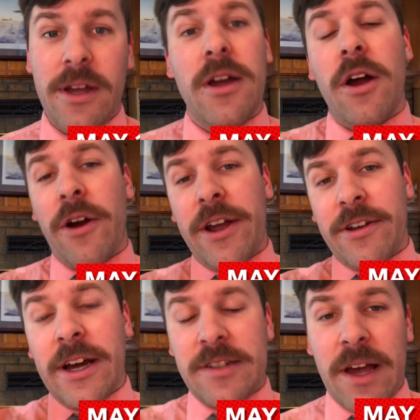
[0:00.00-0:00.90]
All right, you
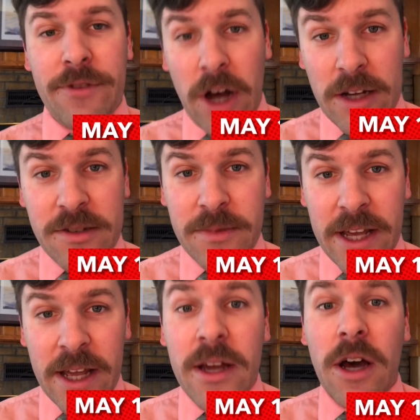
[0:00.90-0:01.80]
guys, have an awesome
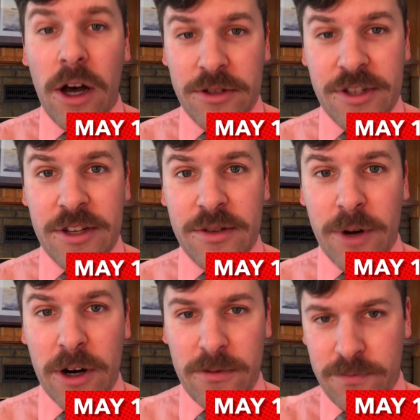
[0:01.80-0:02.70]
day. I'll see you
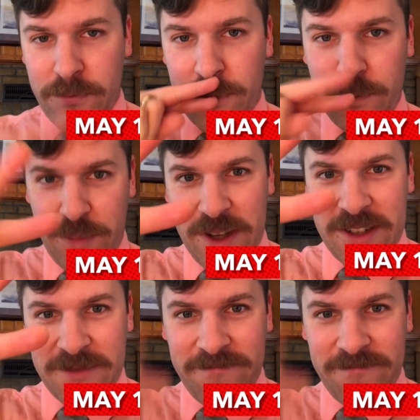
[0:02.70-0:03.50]
tomorrow. Peace.